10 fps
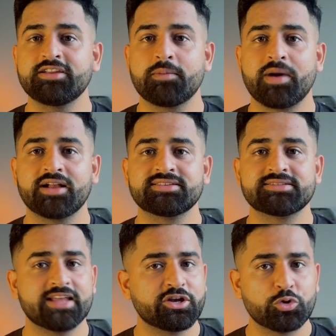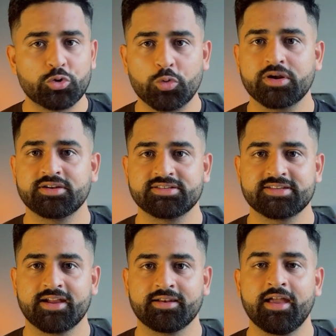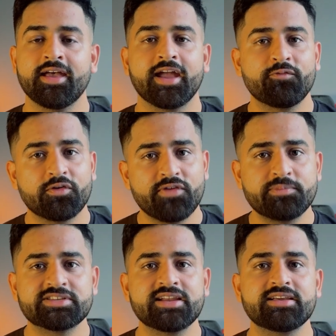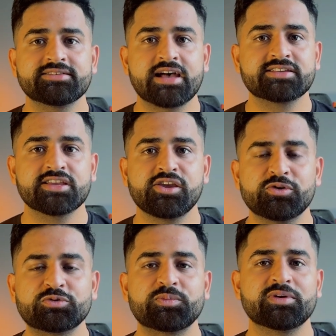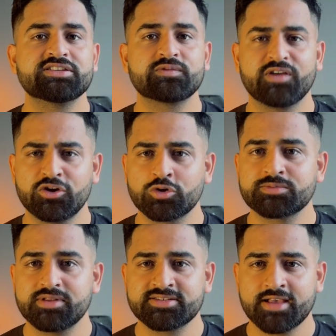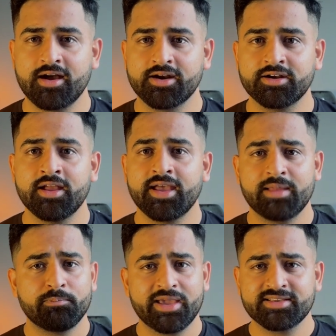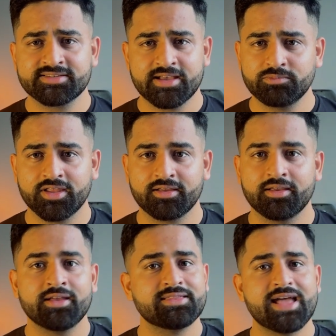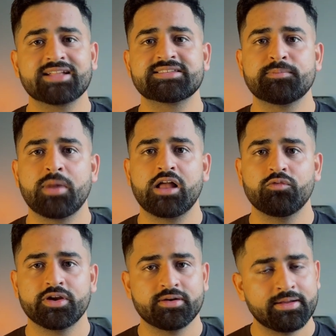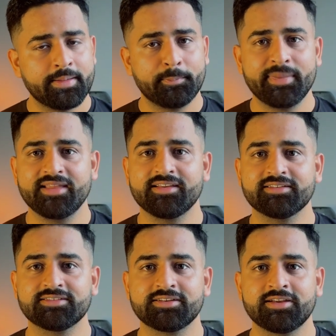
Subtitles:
commands that you don't understand. If a website is asking you to press Windows plus R and paste something, that's a malware, period.